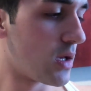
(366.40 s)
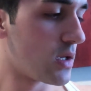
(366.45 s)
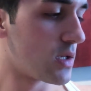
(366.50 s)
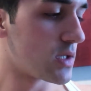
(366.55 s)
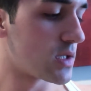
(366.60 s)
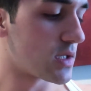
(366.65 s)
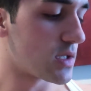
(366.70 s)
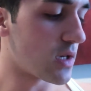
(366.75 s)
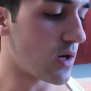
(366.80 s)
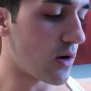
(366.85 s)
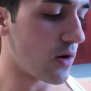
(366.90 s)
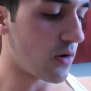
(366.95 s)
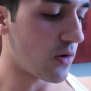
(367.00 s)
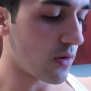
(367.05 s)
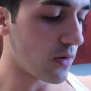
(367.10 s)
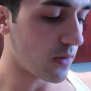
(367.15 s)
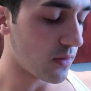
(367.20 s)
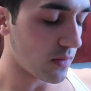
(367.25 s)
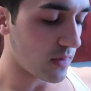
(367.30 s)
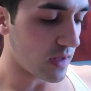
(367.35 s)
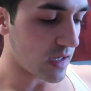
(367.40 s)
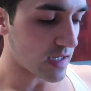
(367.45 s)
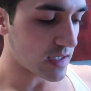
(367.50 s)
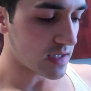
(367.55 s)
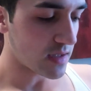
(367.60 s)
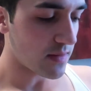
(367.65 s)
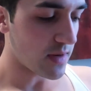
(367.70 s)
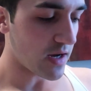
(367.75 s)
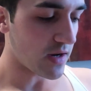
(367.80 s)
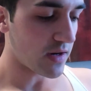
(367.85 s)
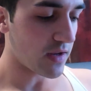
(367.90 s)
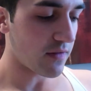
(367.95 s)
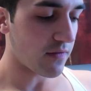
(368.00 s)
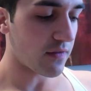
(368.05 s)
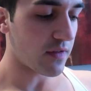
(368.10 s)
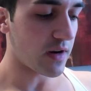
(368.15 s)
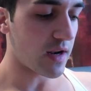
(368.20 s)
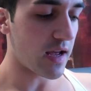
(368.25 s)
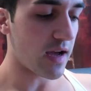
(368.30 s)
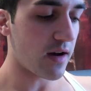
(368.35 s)
So that's about it
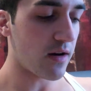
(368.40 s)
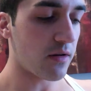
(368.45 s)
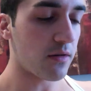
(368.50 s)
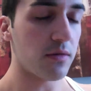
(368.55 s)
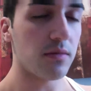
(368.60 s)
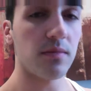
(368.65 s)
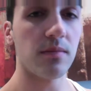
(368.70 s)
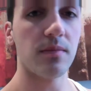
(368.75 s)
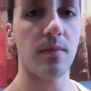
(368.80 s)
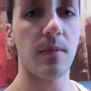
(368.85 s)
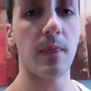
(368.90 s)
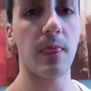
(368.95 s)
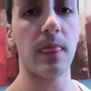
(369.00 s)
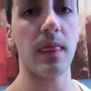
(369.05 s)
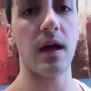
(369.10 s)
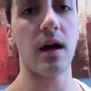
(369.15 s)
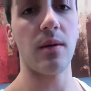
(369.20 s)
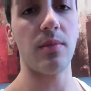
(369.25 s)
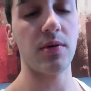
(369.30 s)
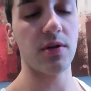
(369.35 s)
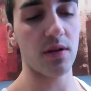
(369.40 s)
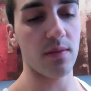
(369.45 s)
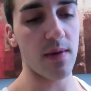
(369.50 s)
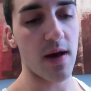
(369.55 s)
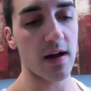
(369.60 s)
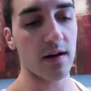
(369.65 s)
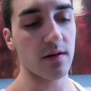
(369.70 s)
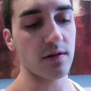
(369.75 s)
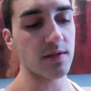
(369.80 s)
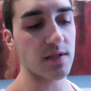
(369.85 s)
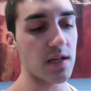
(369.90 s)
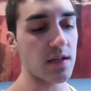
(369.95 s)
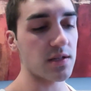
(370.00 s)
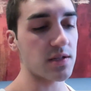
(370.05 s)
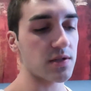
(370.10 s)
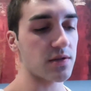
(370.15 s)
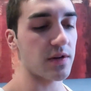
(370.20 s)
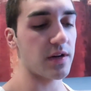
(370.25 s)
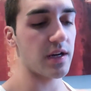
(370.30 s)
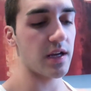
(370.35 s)
for now. I'll put the macros on the
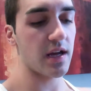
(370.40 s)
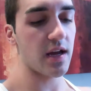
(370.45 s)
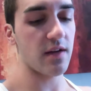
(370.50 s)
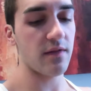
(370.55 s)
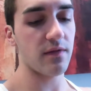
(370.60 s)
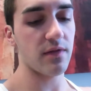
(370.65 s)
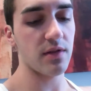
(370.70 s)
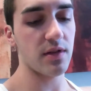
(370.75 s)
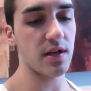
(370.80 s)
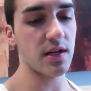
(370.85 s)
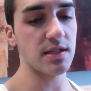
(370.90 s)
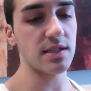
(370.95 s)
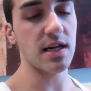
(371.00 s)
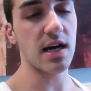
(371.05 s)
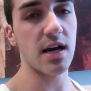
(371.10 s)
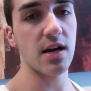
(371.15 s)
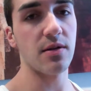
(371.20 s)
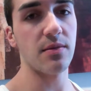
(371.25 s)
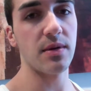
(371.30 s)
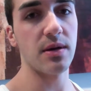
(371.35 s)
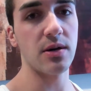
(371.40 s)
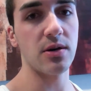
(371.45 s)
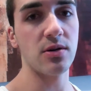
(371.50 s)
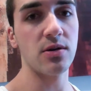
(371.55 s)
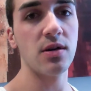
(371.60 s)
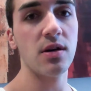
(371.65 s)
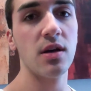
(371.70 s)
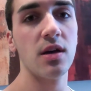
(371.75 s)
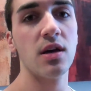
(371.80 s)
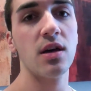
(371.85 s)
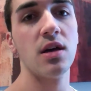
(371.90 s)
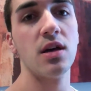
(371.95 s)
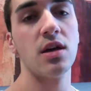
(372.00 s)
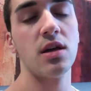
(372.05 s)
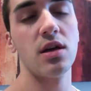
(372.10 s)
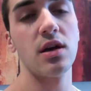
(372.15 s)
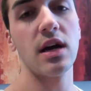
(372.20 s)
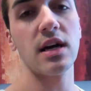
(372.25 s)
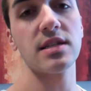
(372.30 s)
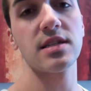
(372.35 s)
screen again for the entire meal.
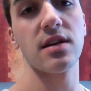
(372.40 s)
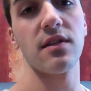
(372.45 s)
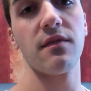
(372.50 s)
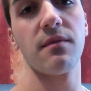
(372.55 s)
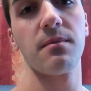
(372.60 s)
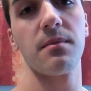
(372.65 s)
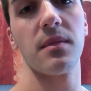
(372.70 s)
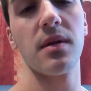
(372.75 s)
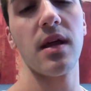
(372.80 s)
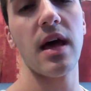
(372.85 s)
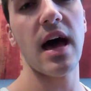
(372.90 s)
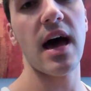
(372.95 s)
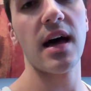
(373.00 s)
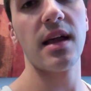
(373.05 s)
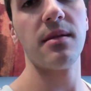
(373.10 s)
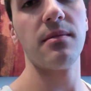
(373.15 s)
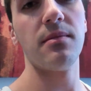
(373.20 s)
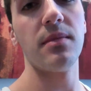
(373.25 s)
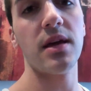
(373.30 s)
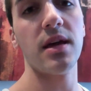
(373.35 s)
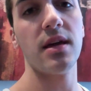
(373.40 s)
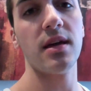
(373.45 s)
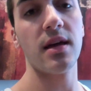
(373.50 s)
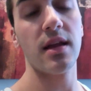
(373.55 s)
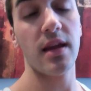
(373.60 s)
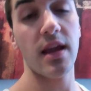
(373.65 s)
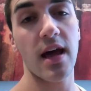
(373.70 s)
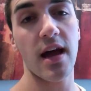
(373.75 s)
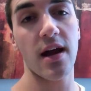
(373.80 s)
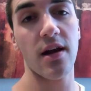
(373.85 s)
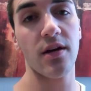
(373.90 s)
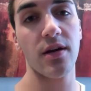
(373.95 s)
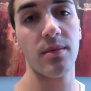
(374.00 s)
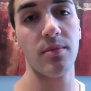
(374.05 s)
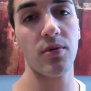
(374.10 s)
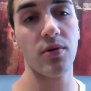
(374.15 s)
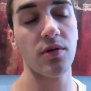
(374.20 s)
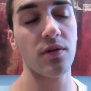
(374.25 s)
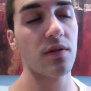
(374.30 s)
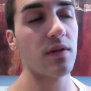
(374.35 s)
You guys can add me and Harry
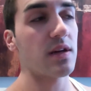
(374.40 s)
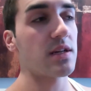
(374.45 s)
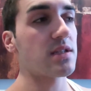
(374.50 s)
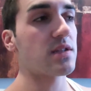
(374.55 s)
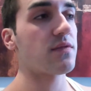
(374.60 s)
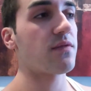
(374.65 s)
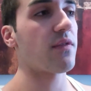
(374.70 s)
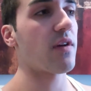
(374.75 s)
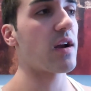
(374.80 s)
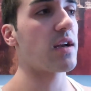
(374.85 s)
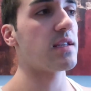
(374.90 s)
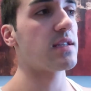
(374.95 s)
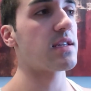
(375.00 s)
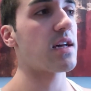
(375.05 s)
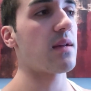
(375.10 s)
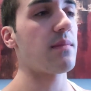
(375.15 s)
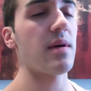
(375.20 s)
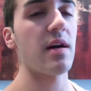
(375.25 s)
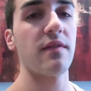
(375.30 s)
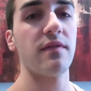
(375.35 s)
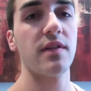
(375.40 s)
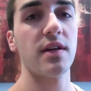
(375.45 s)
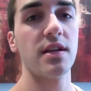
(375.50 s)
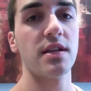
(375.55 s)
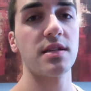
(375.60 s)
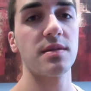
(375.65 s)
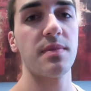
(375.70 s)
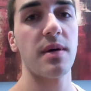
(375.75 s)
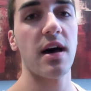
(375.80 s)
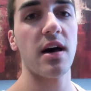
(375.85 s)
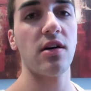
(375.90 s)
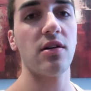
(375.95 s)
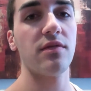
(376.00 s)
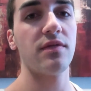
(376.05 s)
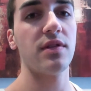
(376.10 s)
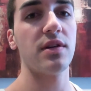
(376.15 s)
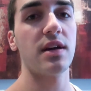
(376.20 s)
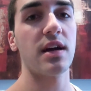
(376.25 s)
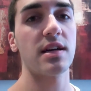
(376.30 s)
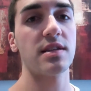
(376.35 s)
both as friends on MyFitnessPal
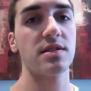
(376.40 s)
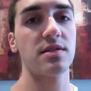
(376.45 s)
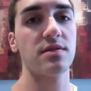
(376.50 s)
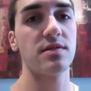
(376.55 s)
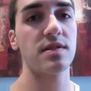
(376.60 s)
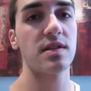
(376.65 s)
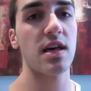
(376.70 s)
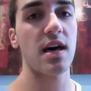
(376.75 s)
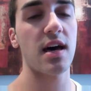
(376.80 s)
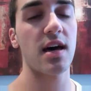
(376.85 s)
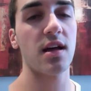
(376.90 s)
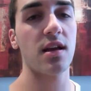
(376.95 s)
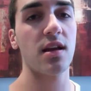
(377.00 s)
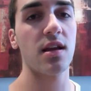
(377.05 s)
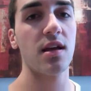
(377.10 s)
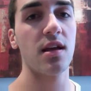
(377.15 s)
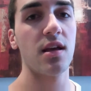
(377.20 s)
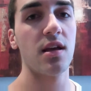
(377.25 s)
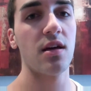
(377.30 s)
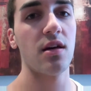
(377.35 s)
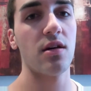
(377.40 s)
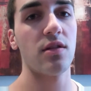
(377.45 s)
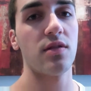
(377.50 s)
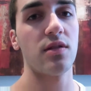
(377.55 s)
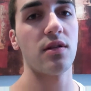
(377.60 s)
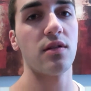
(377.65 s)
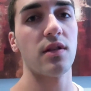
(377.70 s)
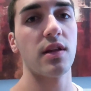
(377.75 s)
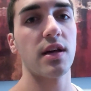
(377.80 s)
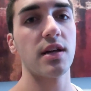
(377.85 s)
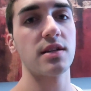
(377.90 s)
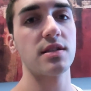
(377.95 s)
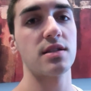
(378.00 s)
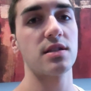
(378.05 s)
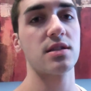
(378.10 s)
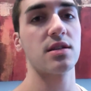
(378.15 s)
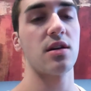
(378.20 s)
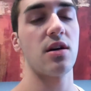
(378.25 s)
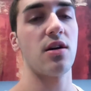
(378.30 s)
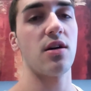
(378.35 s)
if you guys use that. The
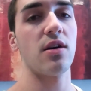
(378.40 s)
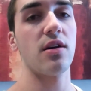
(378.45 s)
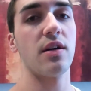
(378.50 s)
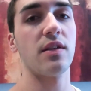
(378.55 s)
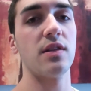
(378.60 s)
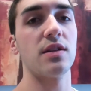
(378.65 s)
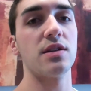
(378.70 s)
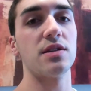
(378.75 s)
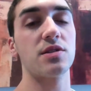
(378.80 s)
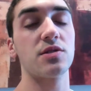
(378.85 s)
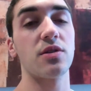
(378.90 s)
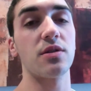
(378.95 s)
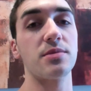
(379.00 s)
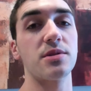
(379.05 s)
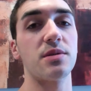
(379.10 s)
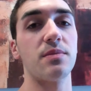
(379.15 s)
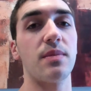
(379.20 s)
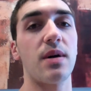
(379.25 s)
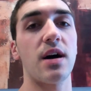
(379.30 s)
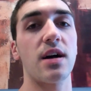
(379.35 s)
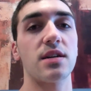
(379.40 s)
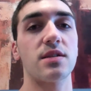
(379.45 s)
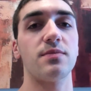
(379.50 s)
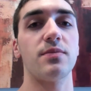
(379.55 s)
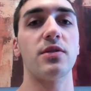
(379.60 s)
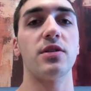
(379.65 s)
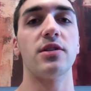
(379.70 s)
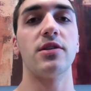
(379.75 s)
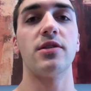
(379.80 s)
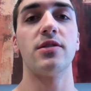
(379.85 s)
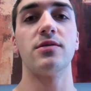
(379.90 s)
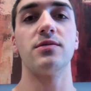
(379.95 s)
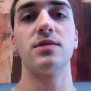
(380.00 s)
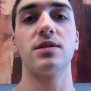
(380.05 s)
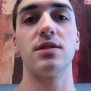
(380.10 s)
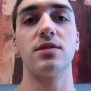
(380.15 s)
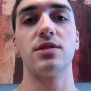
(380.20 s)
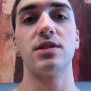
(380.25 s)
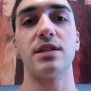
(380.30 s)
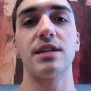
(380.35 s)
links are in the description box below,
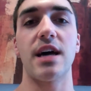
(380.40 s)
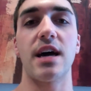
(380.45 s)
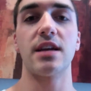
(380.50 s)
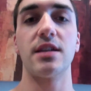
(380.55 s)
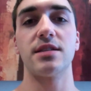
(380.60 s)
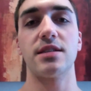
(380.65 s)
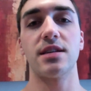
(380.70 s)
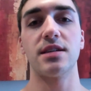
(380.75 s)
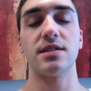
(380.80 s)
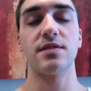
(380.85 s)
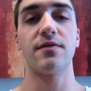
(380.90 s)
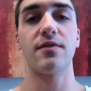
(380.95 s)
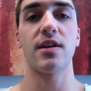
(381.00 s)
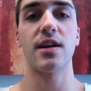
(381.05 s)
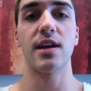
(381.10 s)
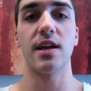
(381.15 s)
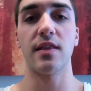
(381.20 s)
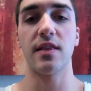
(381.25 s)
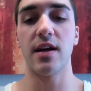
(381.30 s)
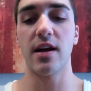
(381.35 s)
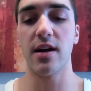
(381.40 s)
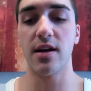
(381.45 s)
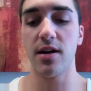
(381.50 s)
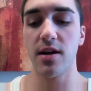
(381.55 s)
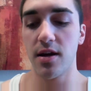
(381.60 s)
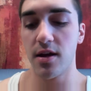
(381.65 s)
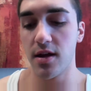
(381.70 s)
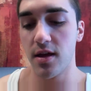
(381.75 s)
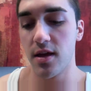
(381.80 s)
so just add us as a friend on there.